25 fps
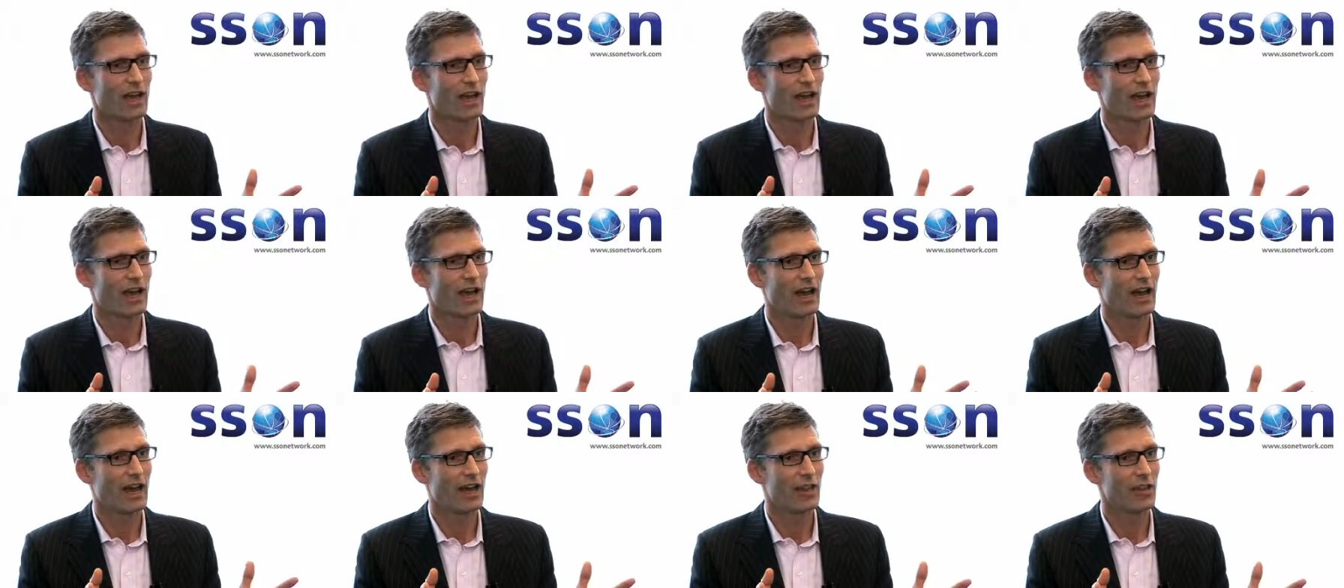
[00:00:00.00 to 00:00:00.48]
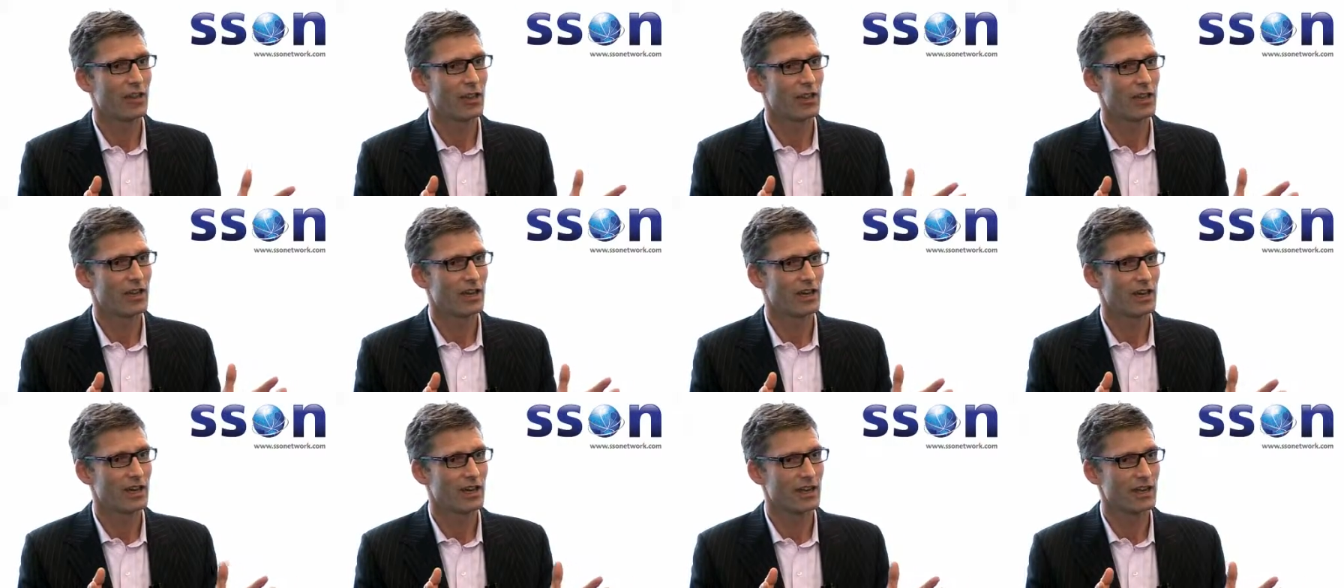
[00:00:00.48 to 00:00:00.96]
uh,
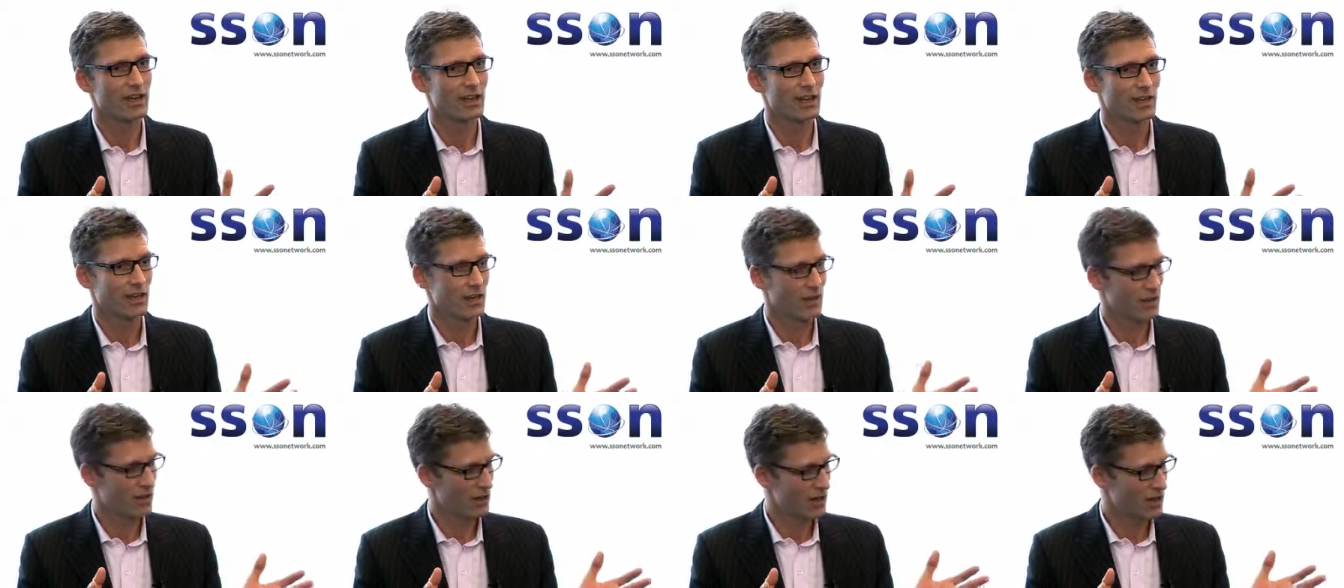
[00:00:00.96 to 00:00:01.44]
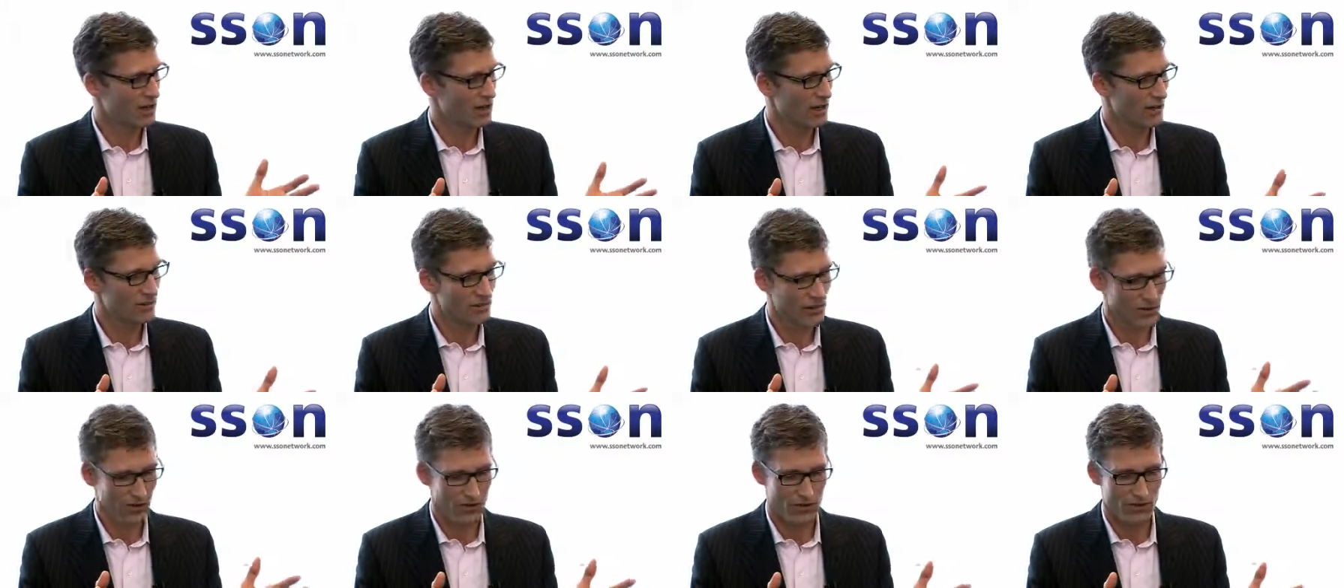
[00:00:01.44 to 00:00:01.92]
the, the
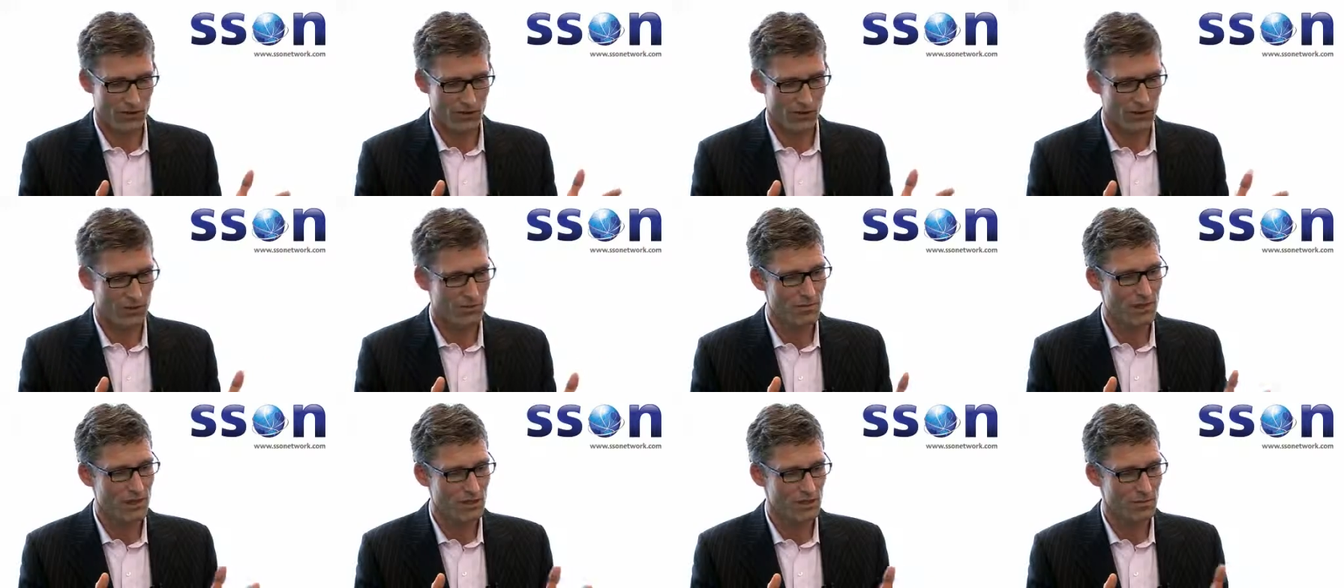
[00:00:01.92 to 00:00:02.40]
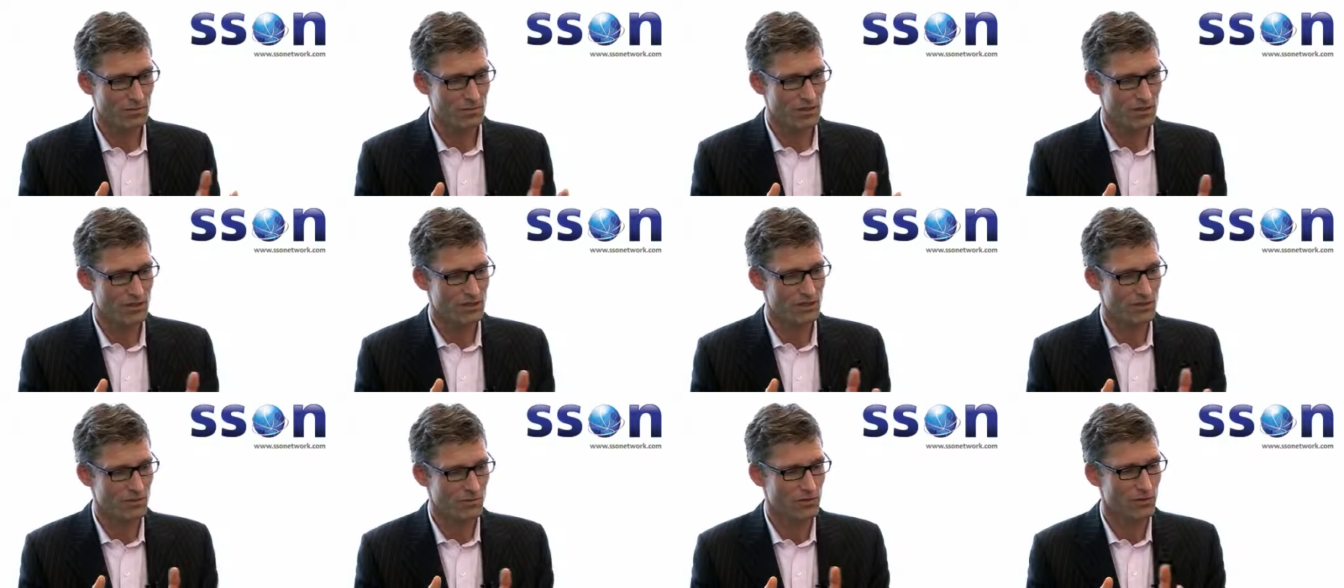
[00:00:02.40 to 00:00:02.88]
governance and the
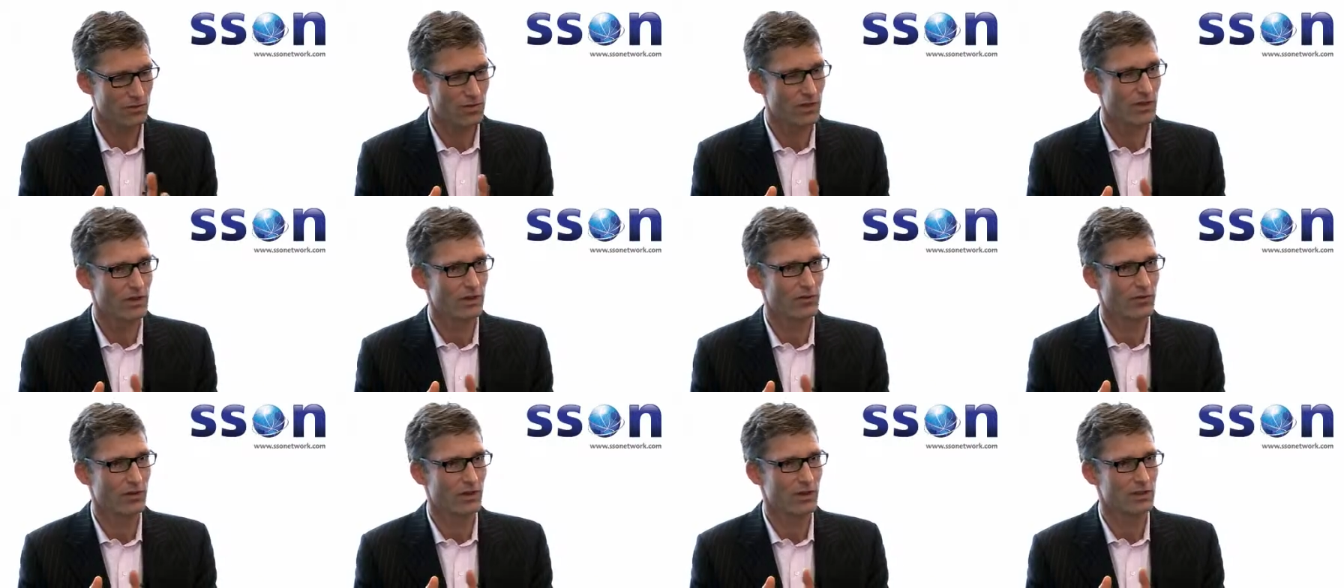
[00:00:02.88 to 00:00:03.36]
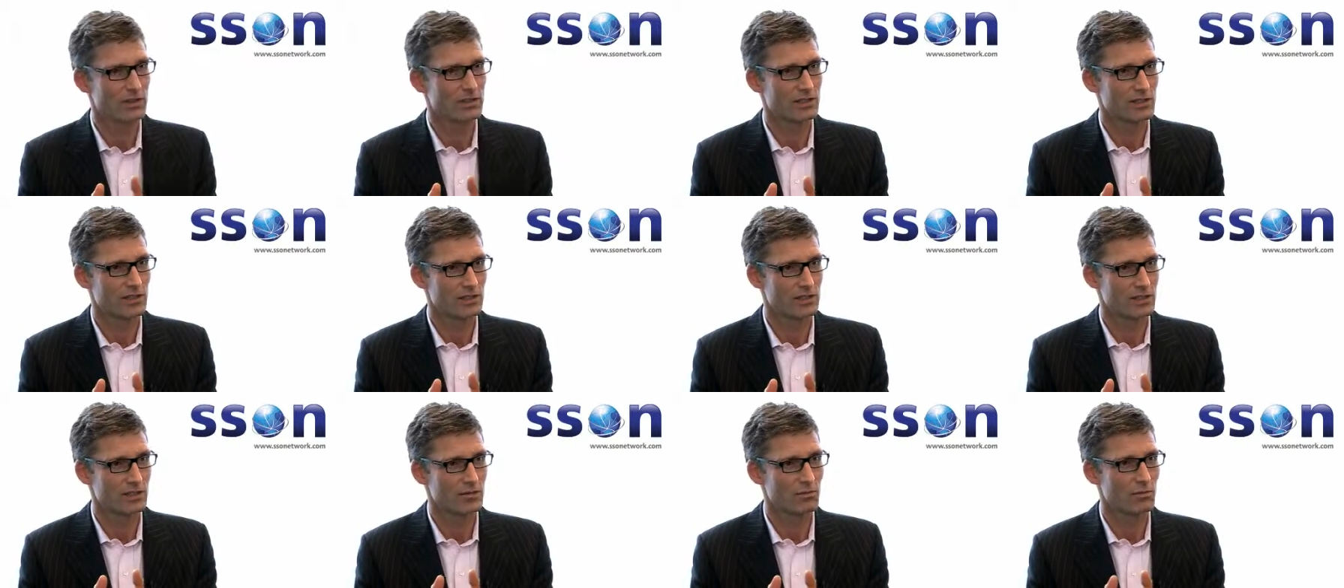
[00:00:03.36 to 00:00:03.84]
measurement of the benefits
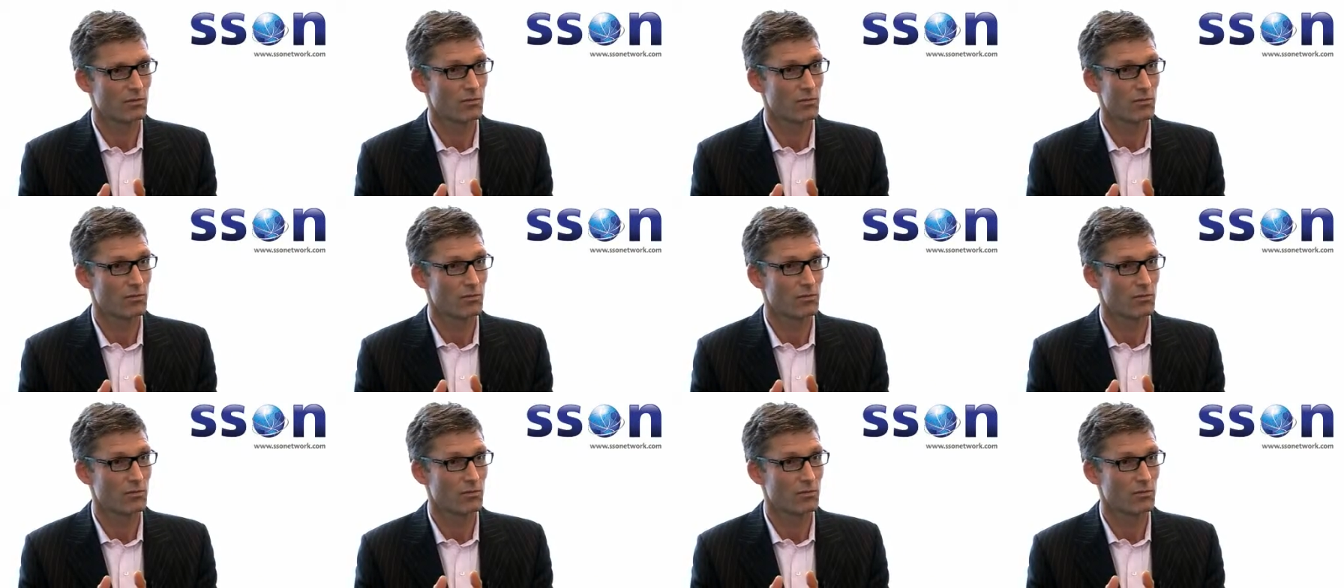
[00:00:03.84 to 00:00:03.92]
is